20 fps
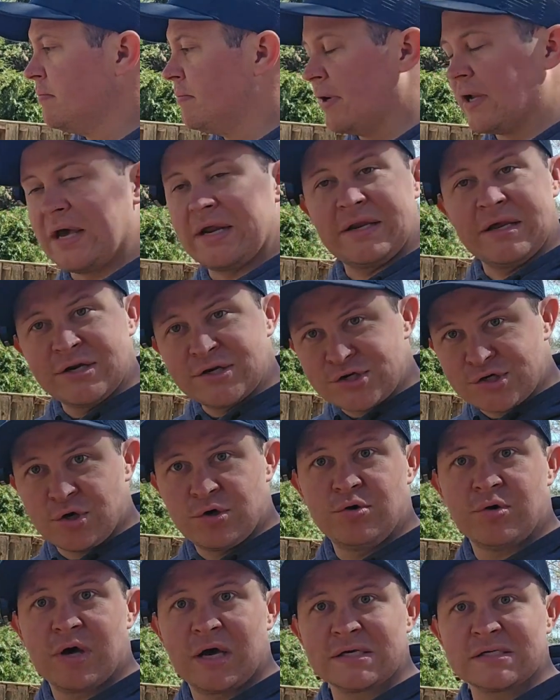But I didn't show
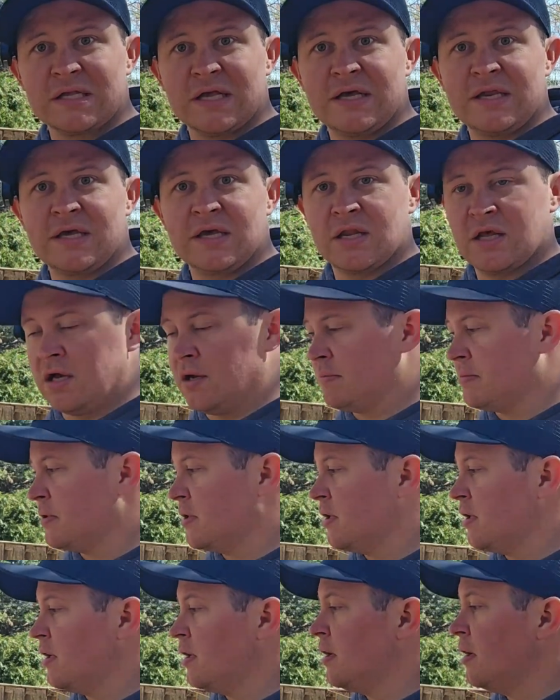you guys lighting it up.
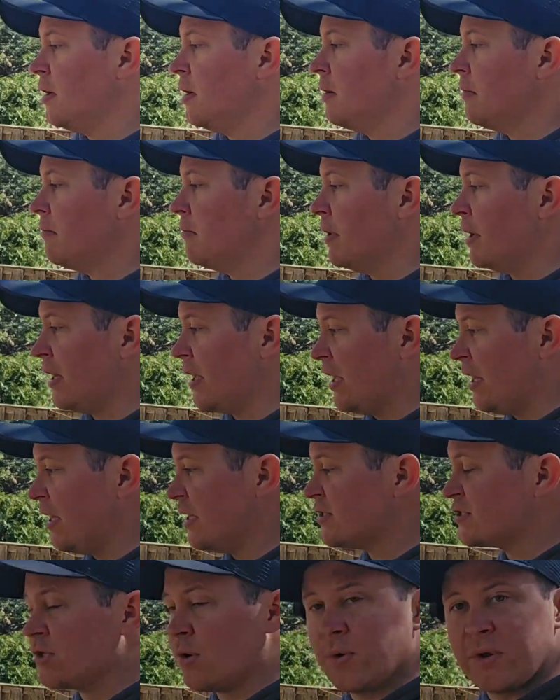But it
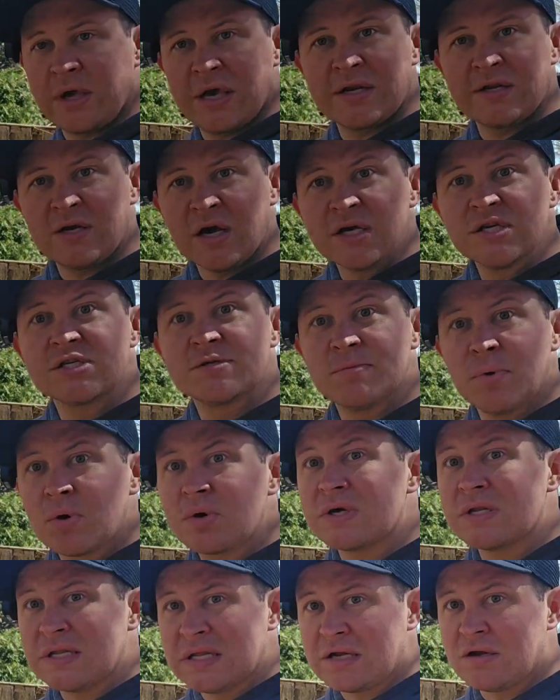is going. It does
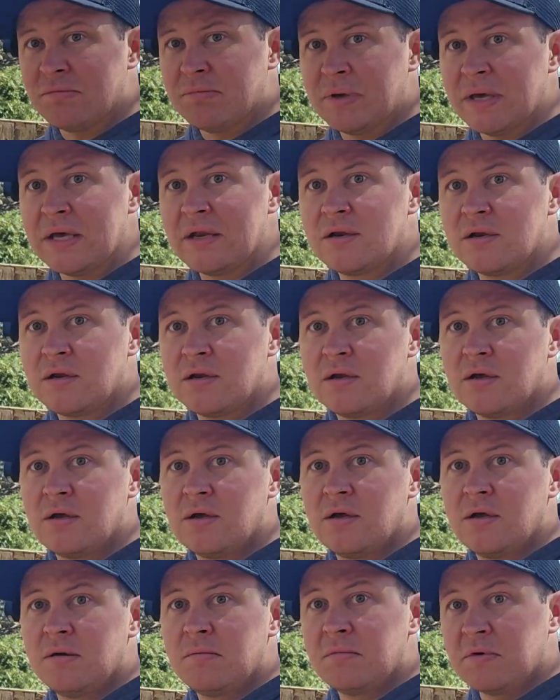smoke a little bit.
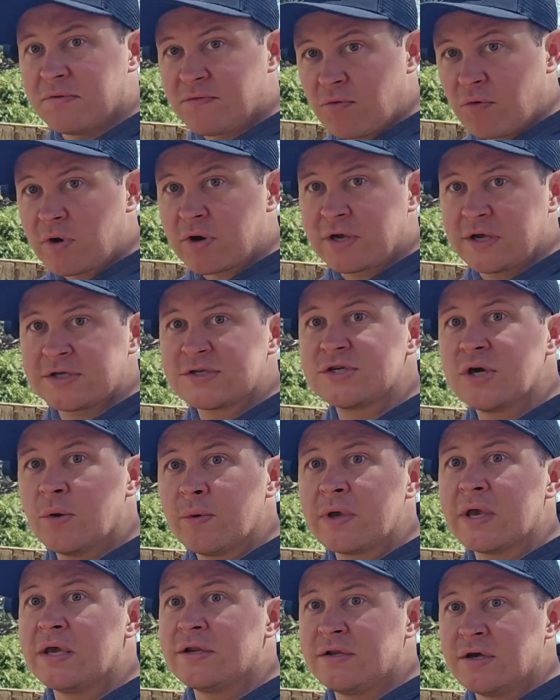Before it gets
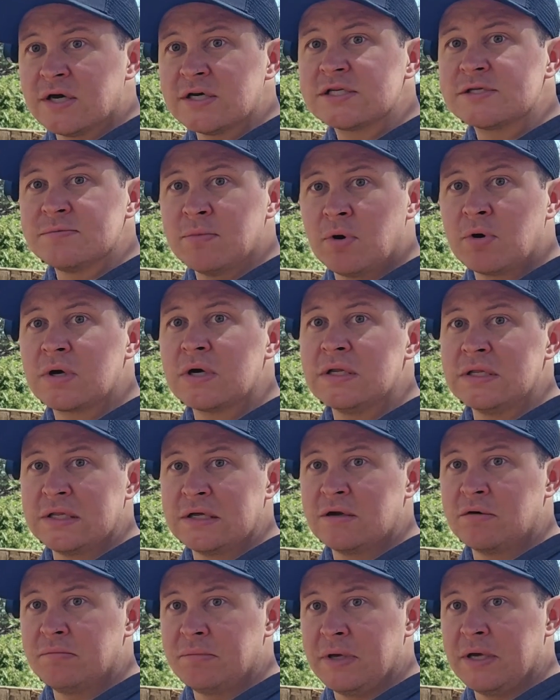going, it does smoke a
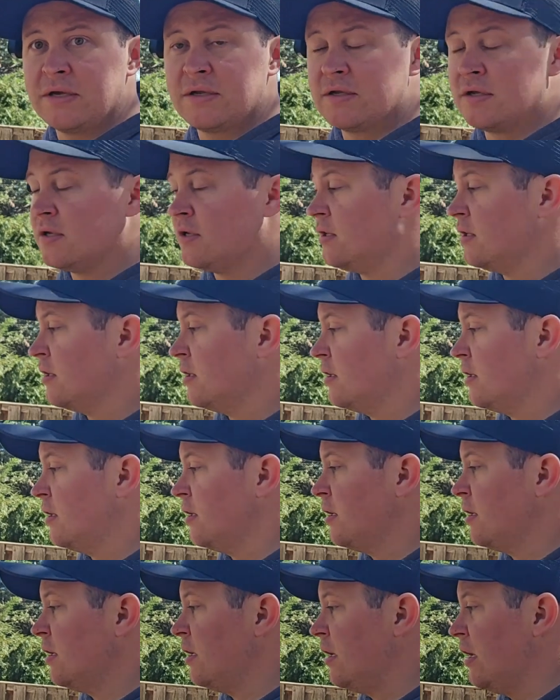little bit.
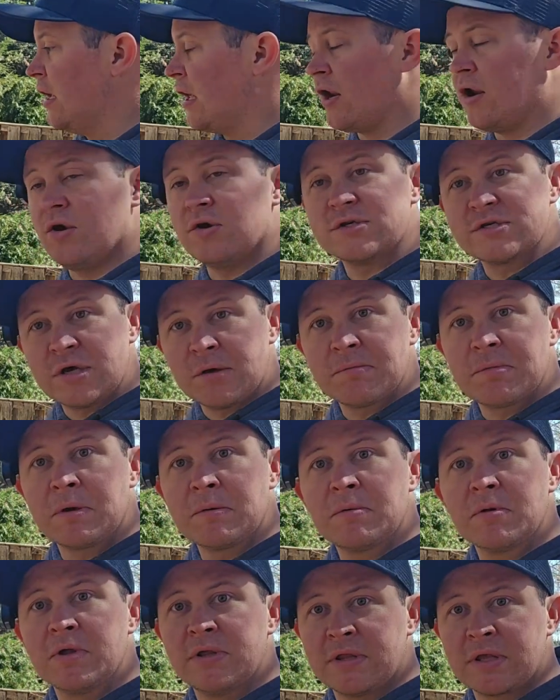And I know some
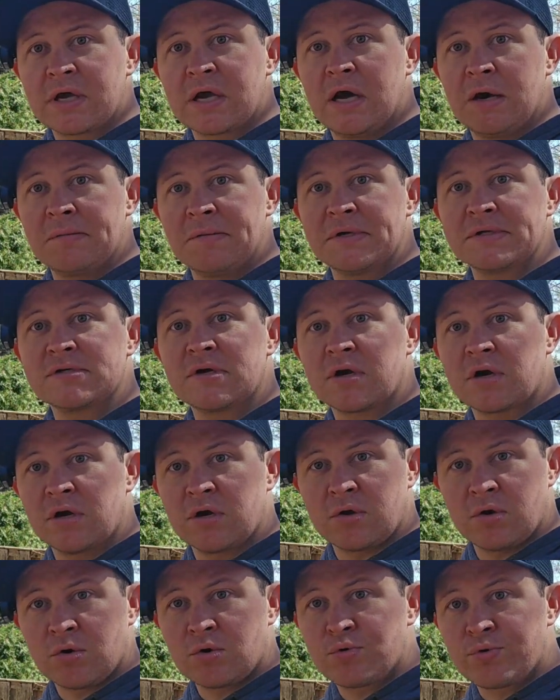people in the comments are
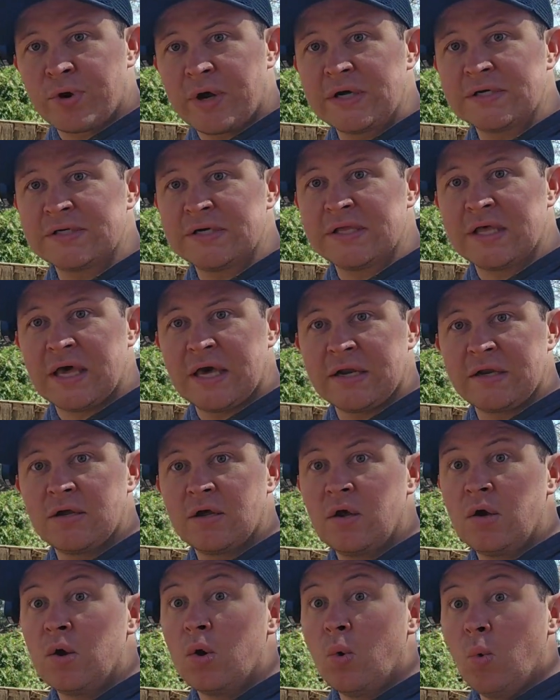gonna go crazy that,
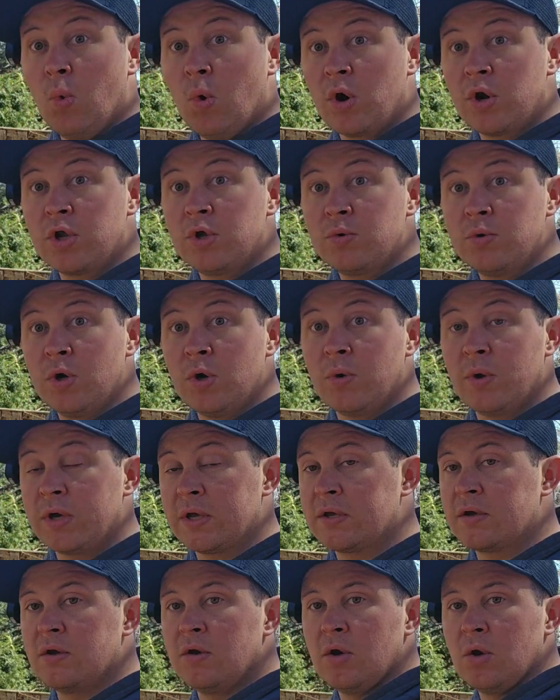what are you
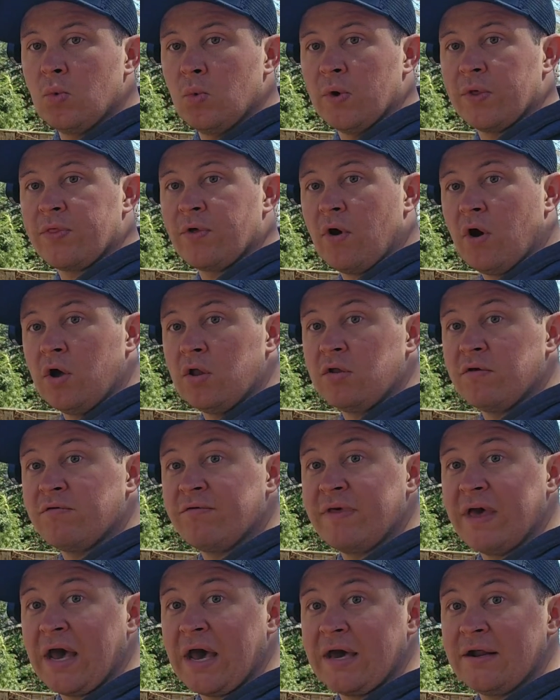doing with all
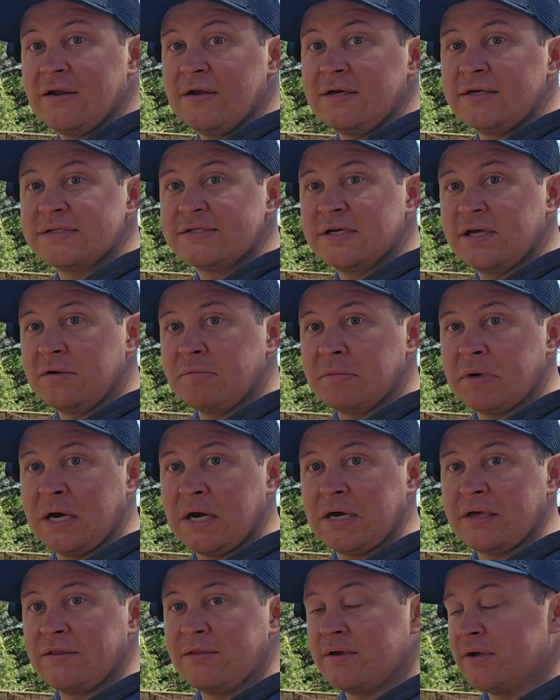of that sitting
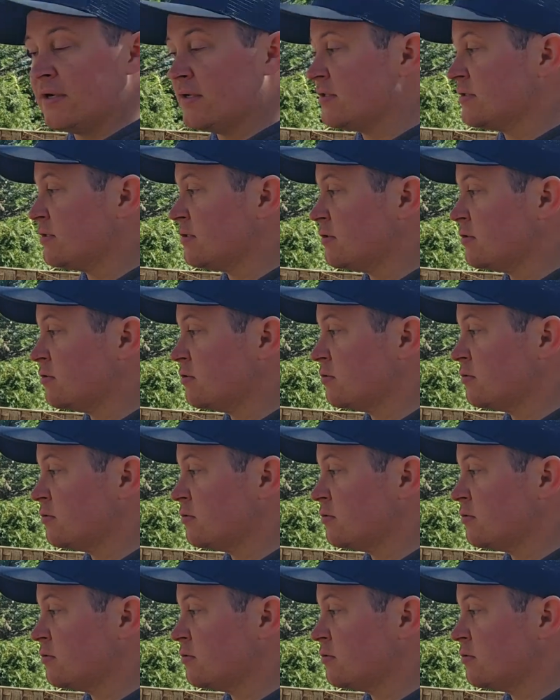behind this?